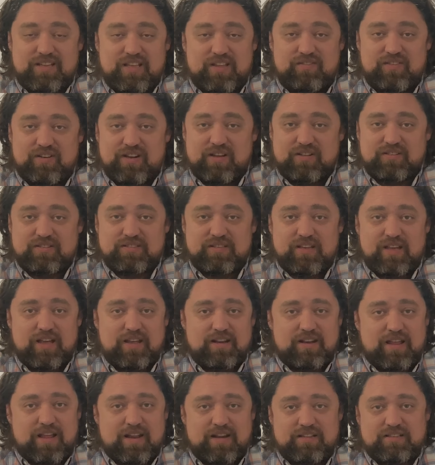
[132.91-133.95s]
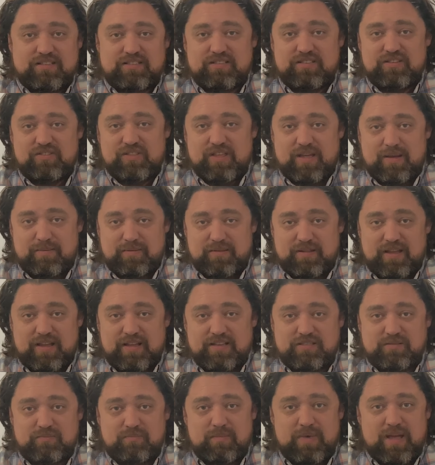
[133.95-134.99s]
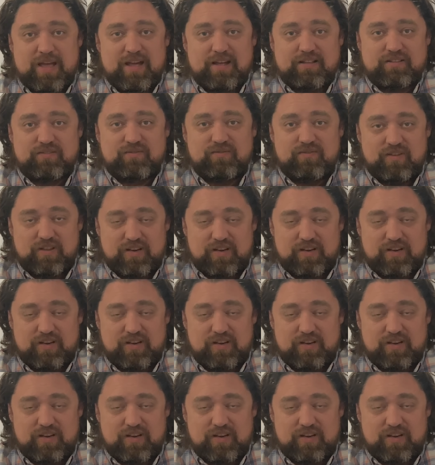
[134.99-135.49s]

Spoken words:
even outside, and it's still that nice matte